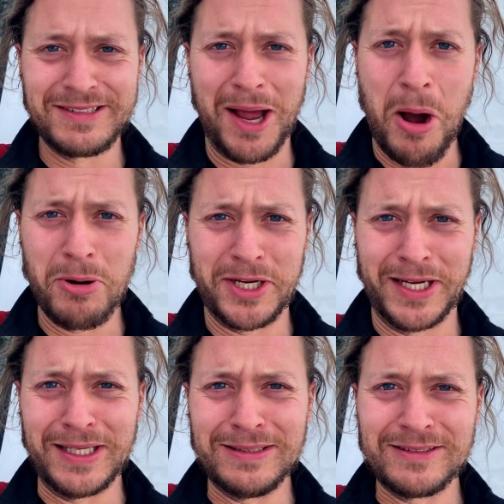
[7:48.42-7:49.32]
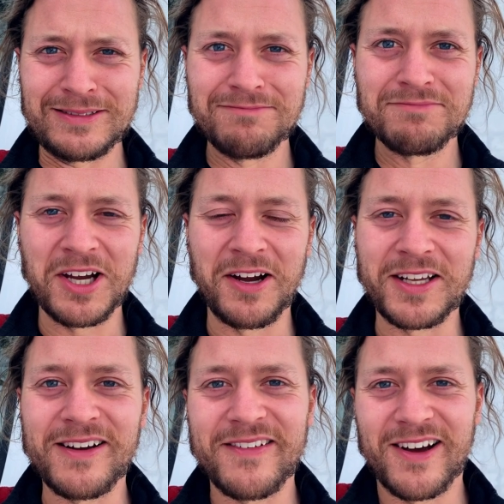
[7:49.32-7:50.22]
so cute
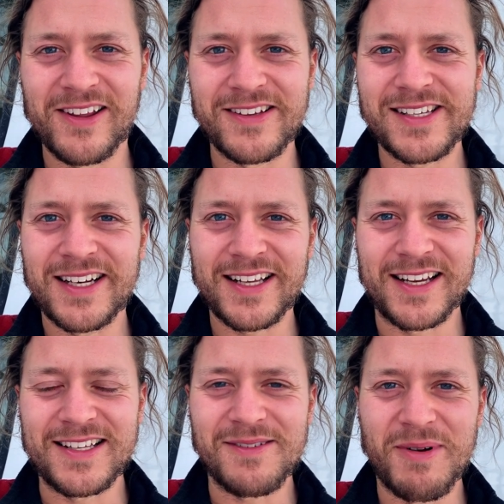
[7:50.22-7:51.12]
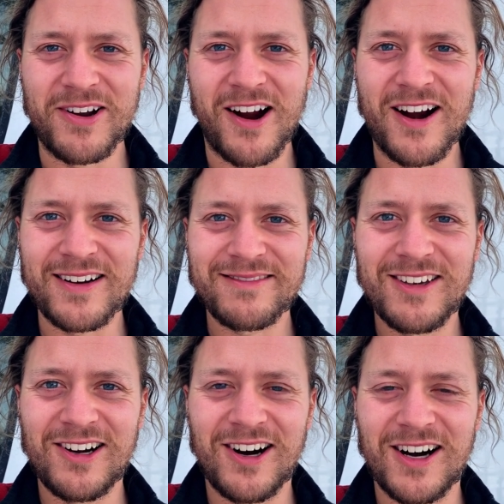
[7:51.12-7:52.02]
talking with all those little kids about art.
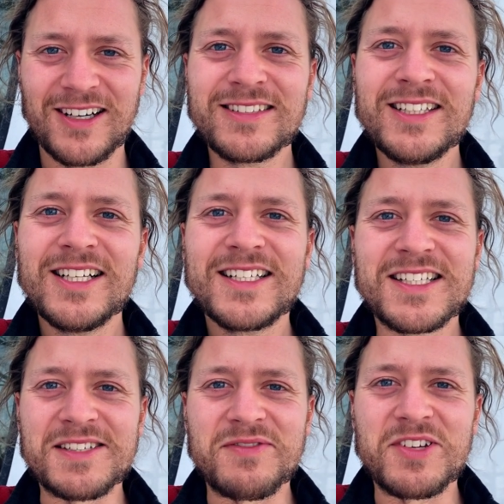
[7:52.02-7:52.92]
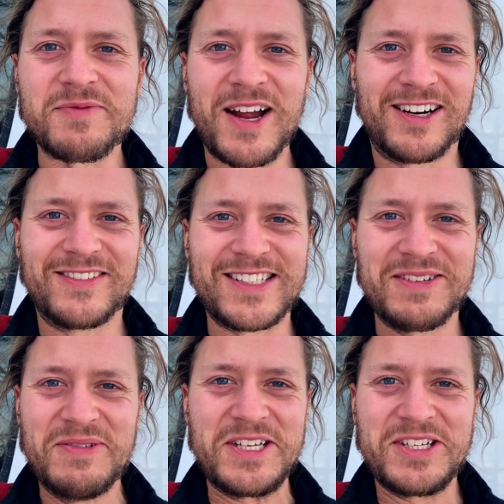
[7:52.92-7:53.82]
Oh, this fills my heart with
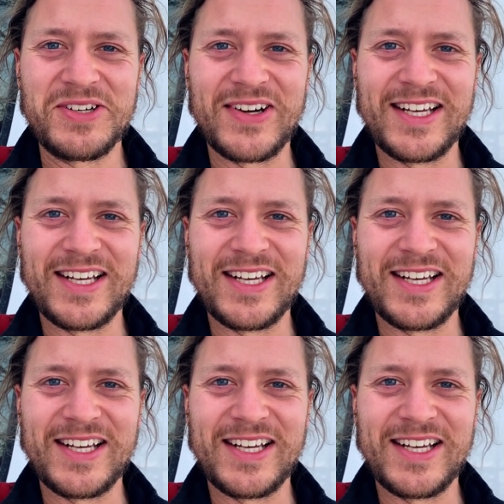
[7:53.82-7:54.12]
so much joy.